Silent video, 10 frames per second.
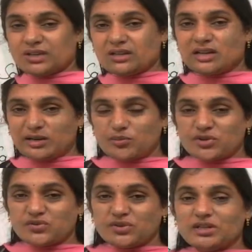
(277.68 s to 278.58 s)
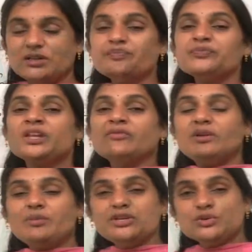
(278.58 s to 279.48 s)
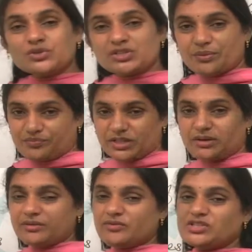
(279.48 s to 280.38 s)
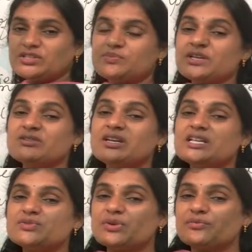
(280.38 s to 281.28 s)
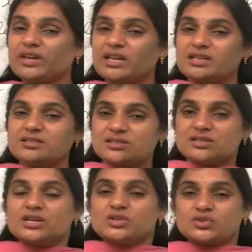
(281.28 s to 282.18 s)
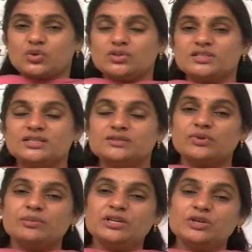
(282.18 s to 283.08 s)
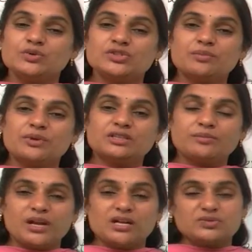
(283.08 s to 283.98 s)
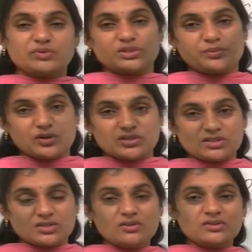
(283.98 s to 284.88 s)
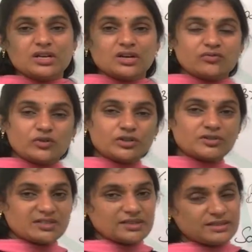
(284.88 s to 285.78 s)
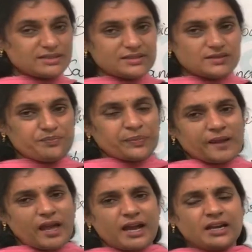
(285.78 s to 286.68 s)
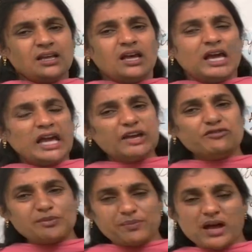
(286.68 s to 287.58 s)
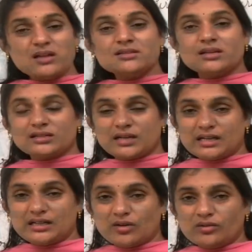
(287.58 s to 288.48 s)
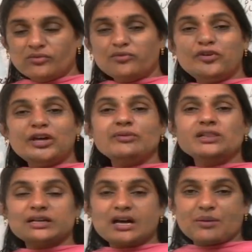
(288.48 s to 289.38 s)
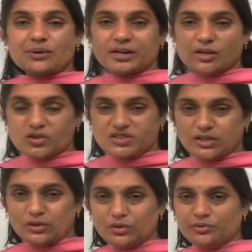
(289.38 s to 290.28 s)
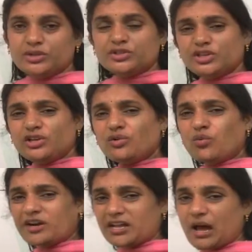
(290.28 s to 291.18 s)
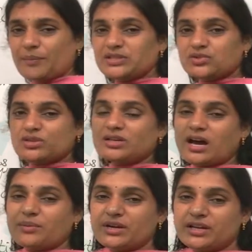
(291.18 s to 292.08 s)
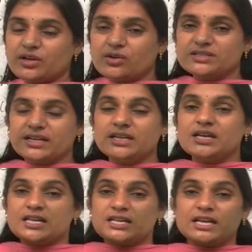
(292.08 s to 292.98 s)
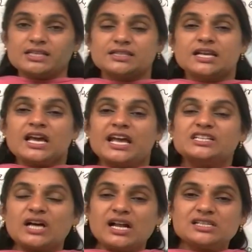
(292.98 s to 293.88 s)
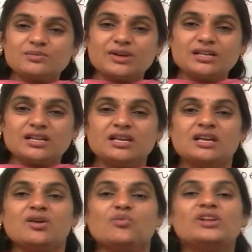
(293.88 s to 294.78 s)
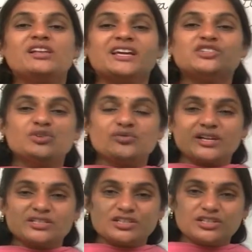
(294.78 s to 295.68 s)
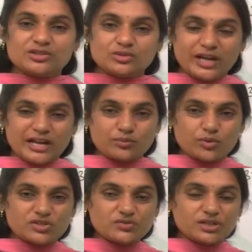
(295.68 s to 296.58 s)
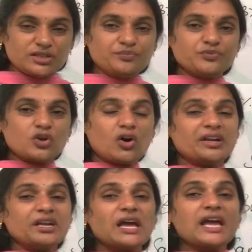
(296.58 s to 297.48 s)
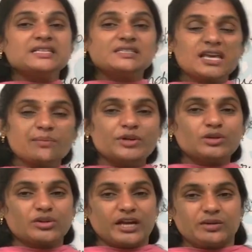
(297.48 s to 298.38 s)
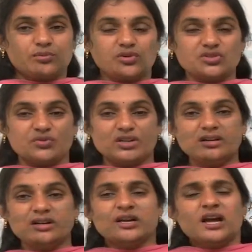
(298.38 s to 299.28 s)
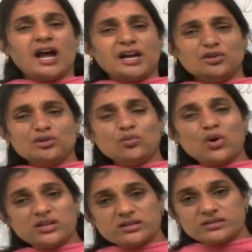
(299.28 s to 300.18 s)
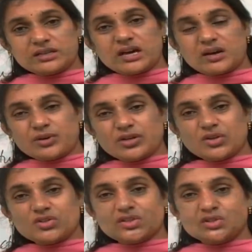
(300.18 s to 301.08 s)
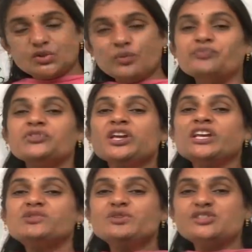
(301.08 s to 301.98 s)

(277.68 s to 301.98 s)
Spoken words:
in the atmosphere, will be used up, which has been released from various sources, will be used up by the plants for the process of photosynthesis. And if the plants are cut down, where will the carbon dioxide go? Do you know what happens to the carbon dioxide? Yes, it ultimately will get reflected into the atmosphere, or escape into the atmosphere. And you know what does the carbon dioxide do? It will